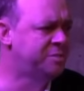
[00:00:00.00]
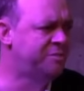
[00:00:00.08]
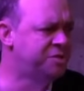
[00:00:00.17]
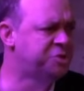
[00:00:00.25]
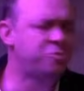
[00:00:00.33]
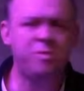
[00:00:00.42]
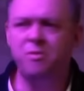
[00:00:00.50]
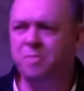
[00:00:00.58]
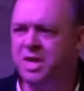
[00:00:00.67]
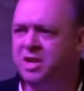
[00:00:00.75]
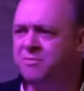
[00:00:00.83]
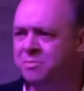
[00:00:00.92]
Some of this will be
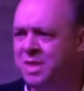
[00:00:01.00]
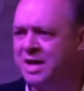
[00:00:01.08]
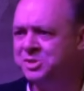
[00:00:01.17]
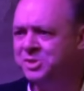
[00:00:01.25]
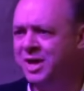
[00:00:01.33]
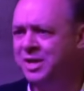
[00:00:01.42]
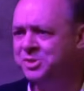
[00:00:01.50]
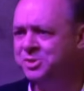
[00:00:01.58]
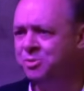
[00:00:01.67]
repeated from last night.